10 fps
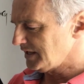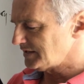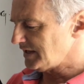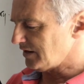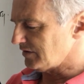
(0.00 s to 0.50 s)

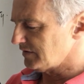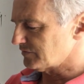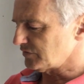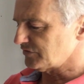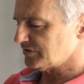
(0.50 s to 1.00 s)
Now,
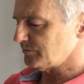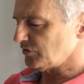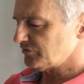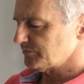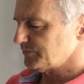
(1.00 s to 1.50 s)
for the
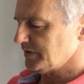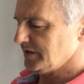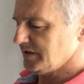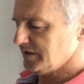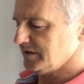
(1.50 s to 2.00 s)
symbols,
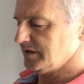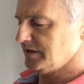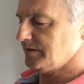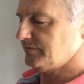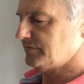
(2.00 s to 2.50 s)

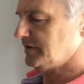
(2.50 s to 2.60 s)
I'm